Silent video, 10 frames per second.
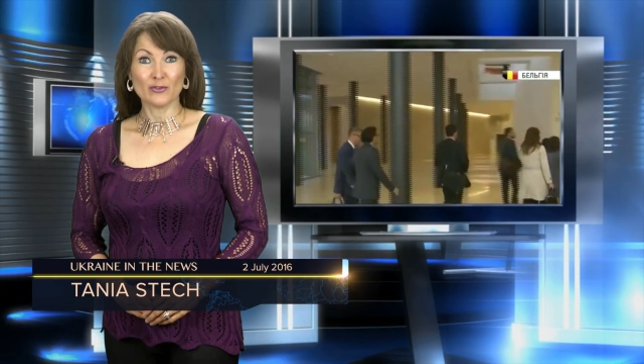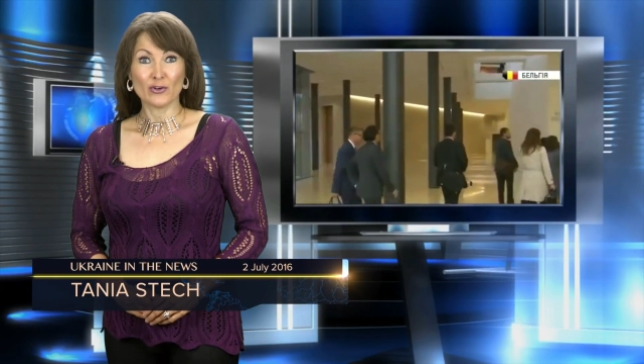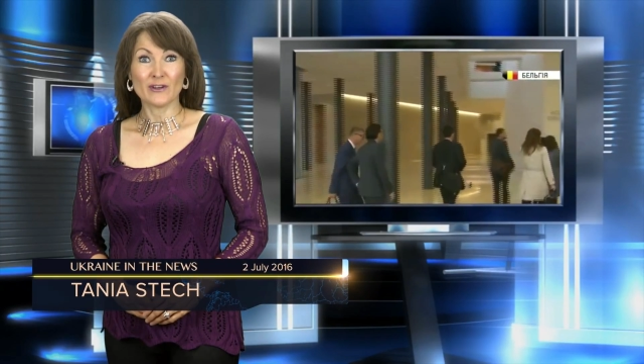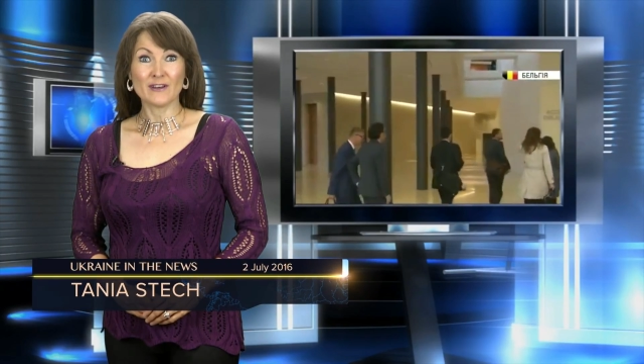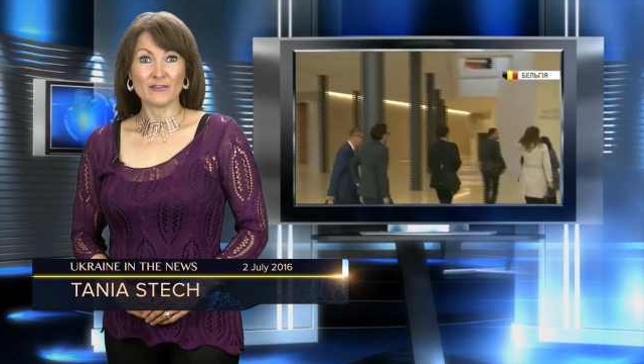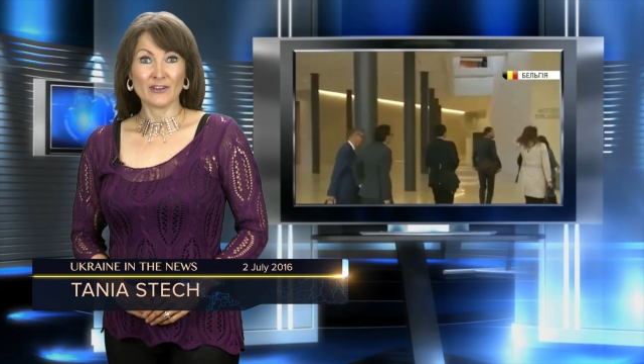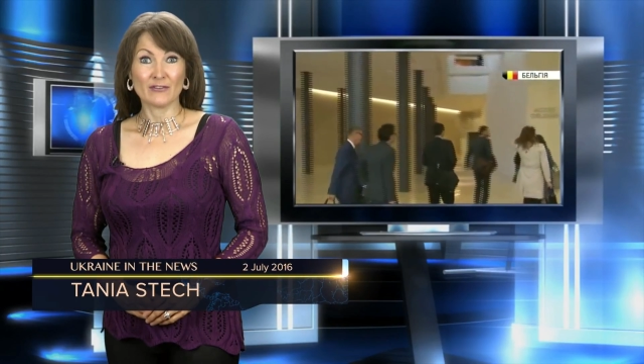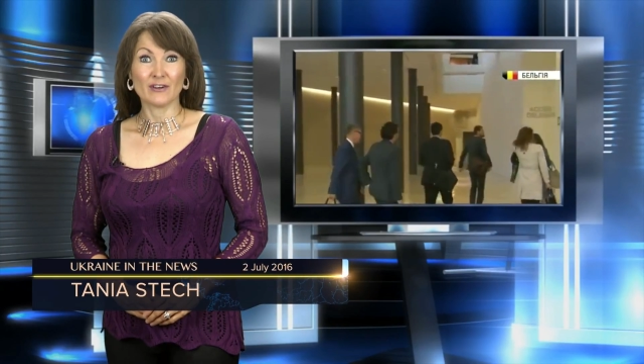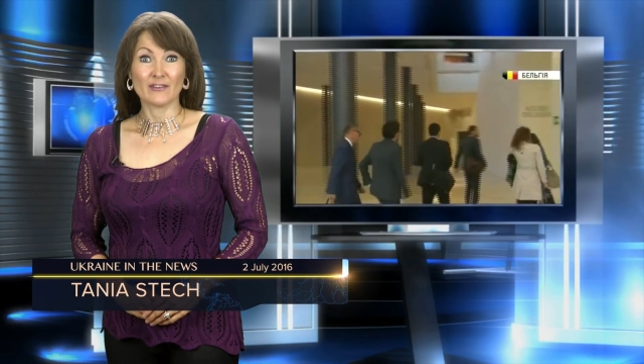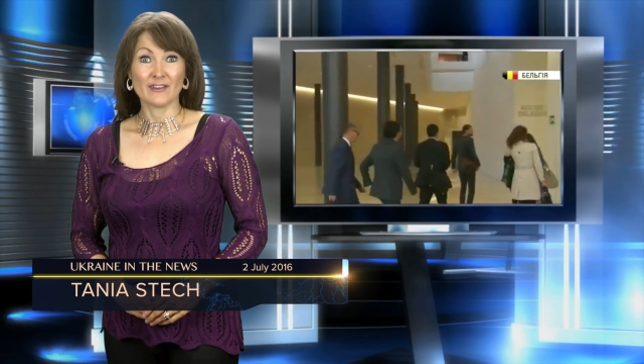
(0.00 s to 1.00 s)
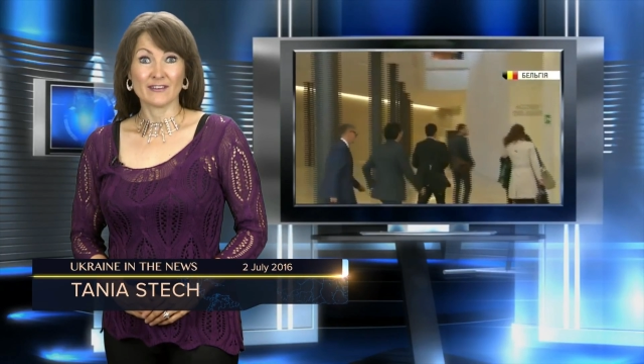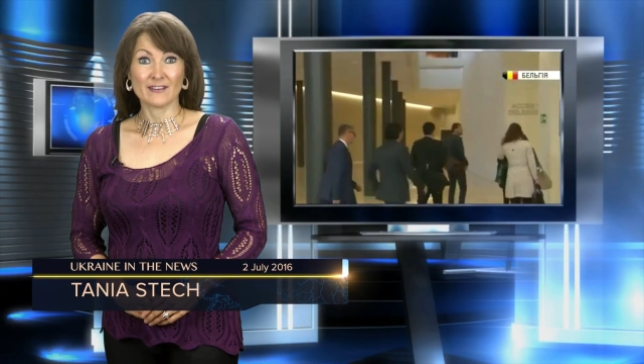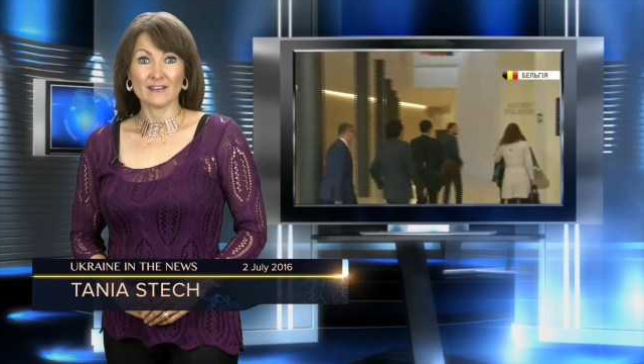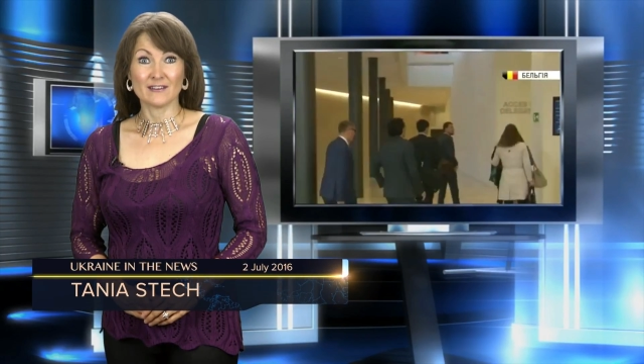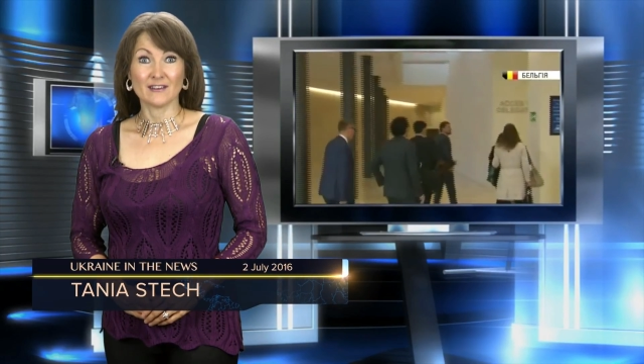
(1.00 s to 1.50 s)
voted in favor of
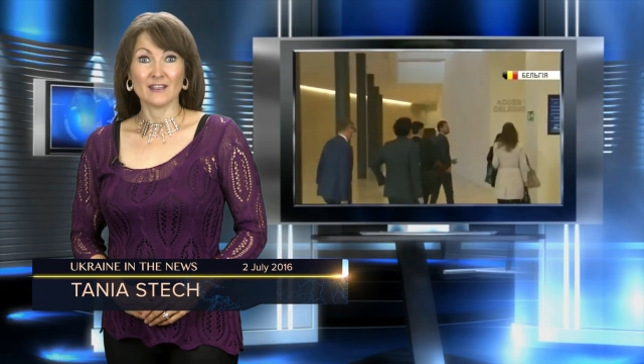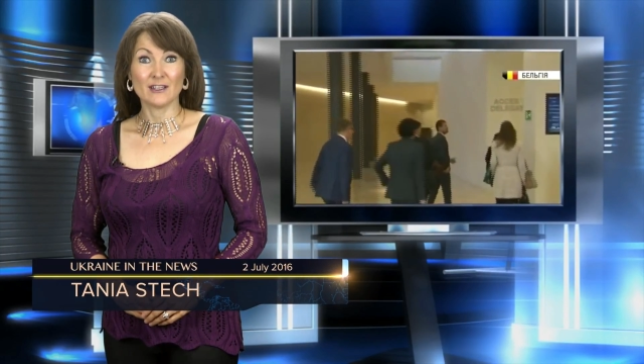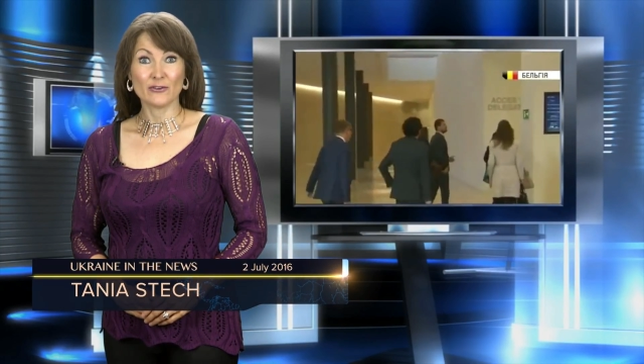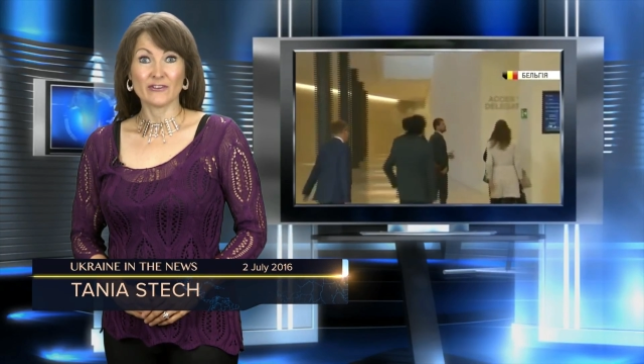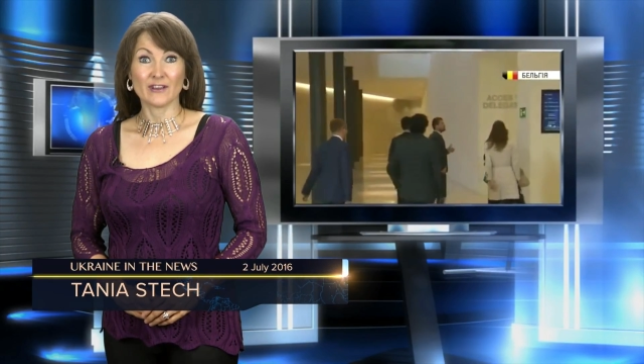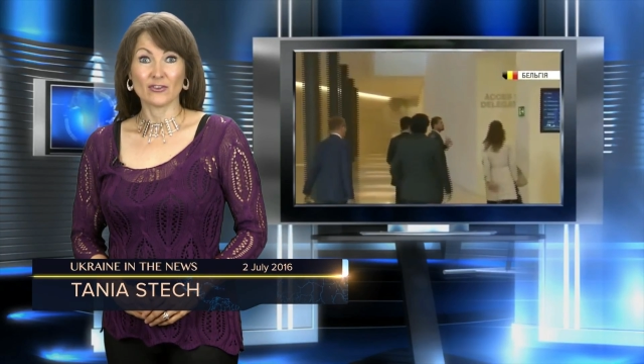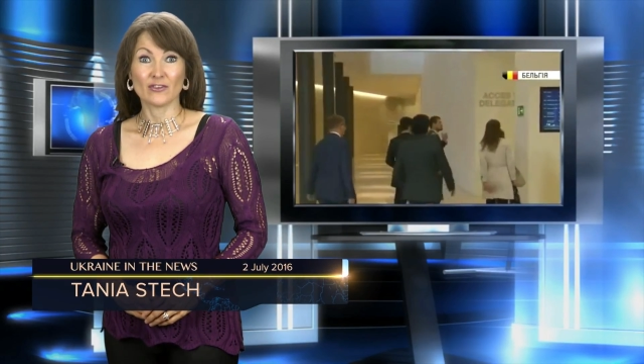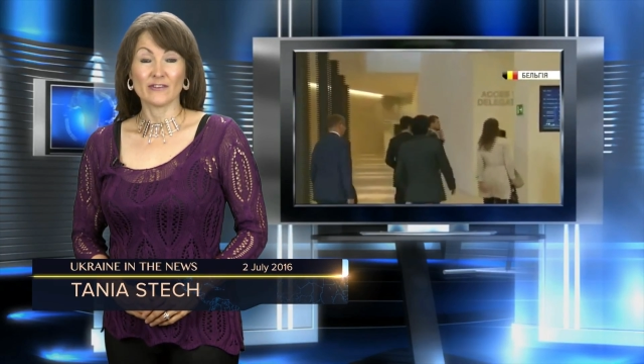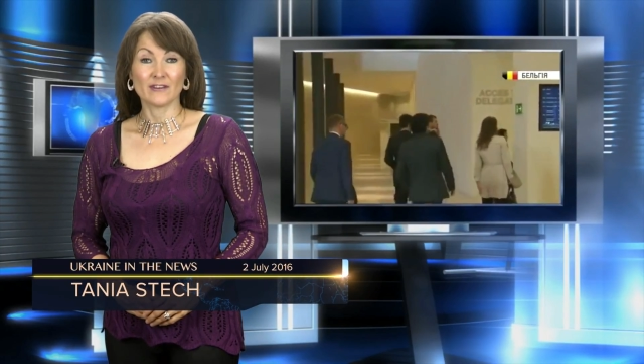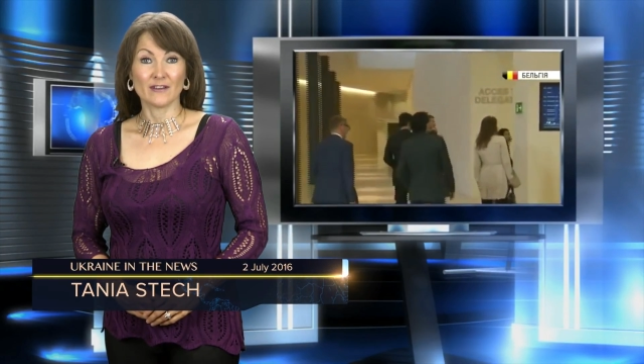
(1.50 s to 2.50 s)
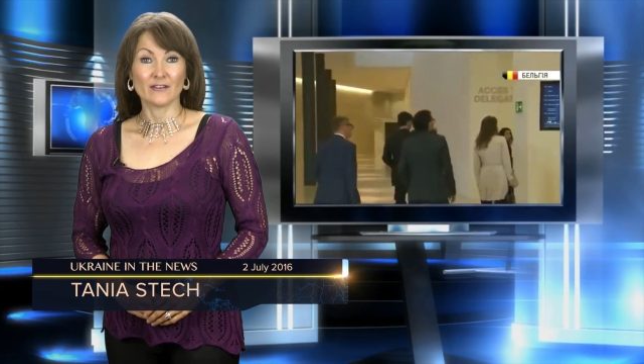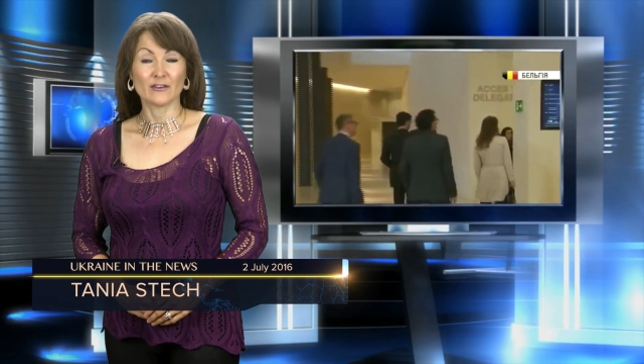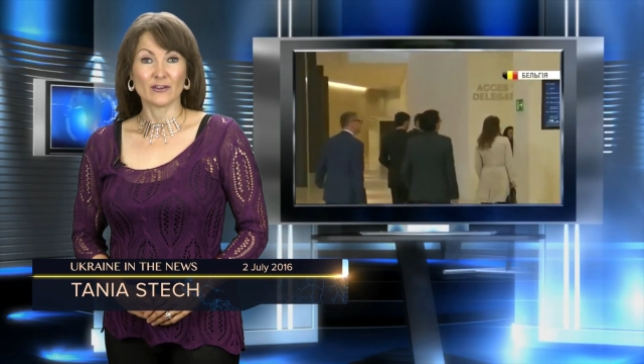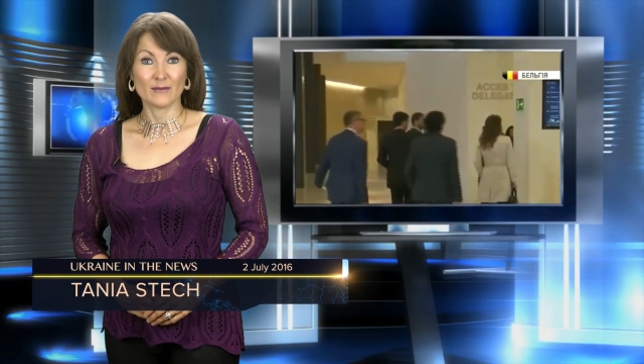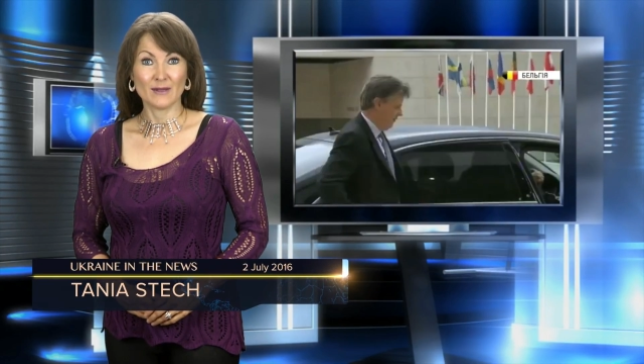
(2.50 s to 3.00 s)
extending EU sanctions against the
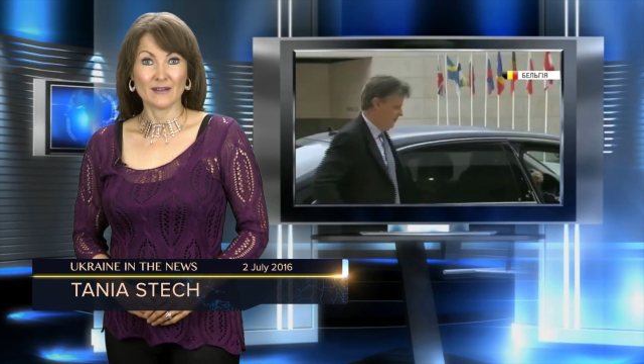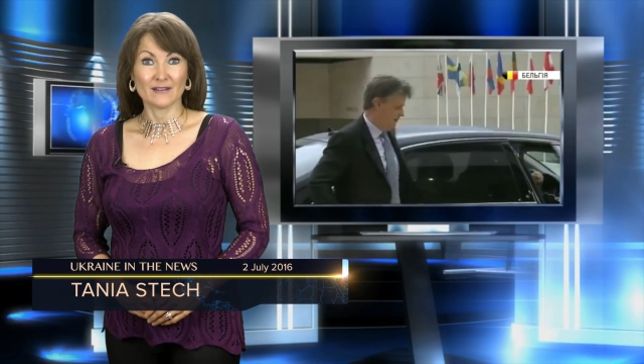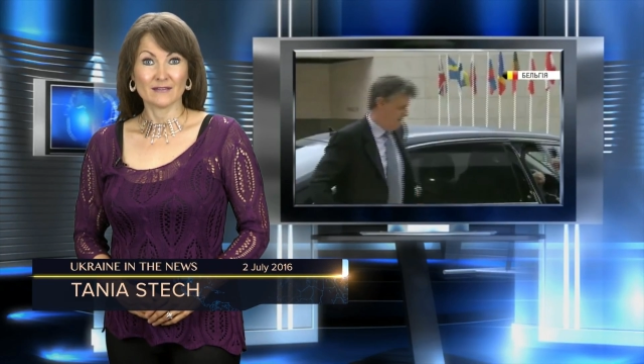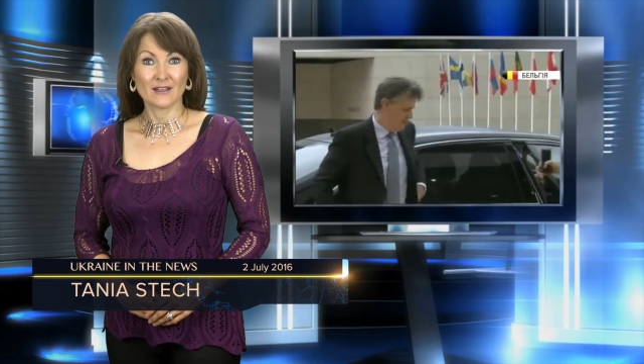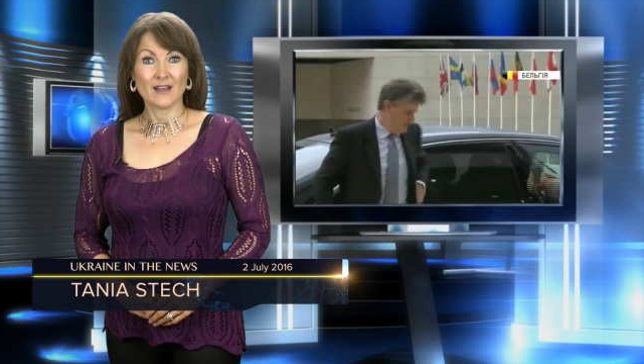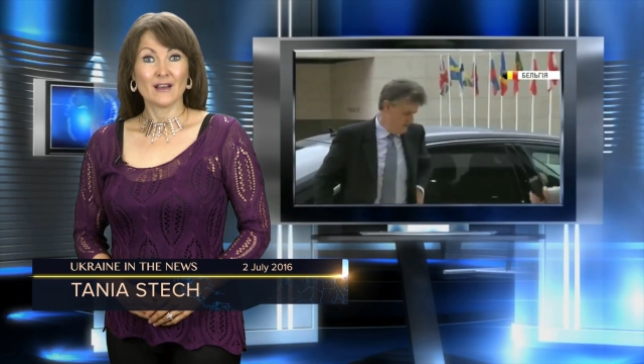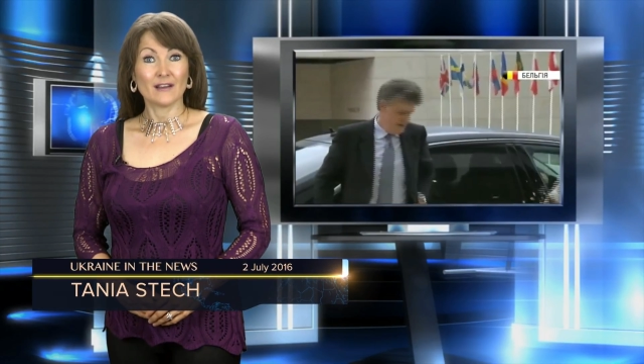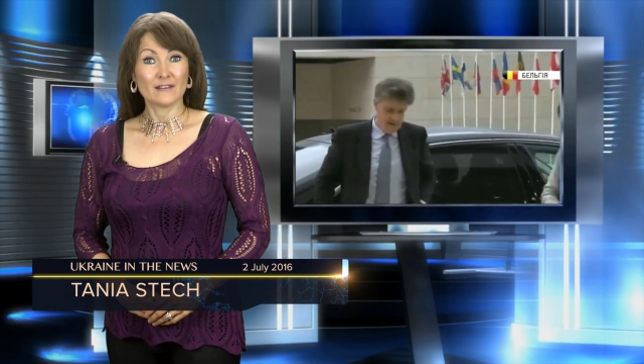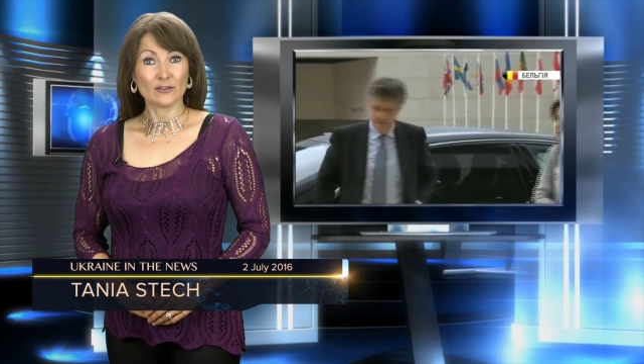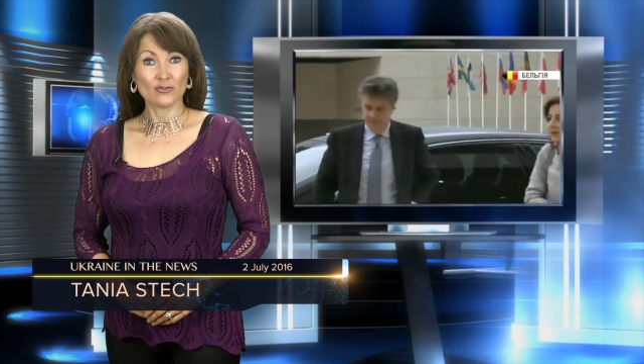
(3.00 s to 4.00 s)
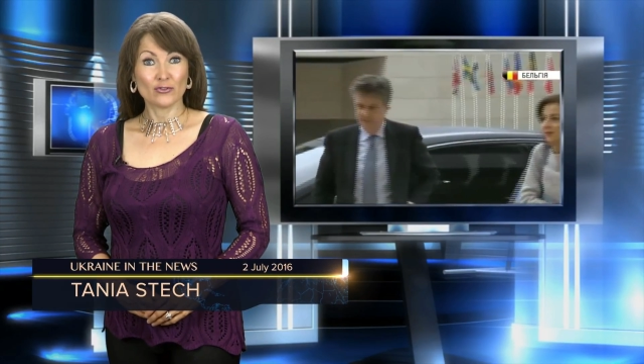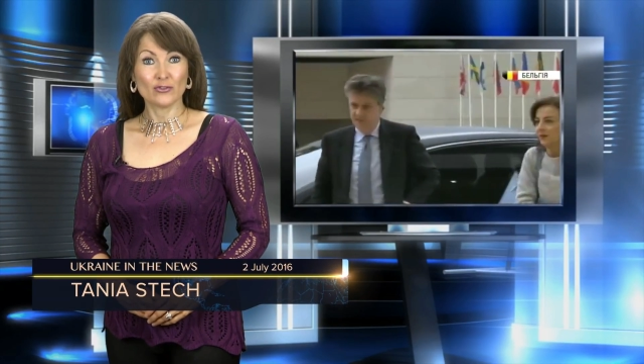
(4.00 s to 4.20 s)
Crimea until June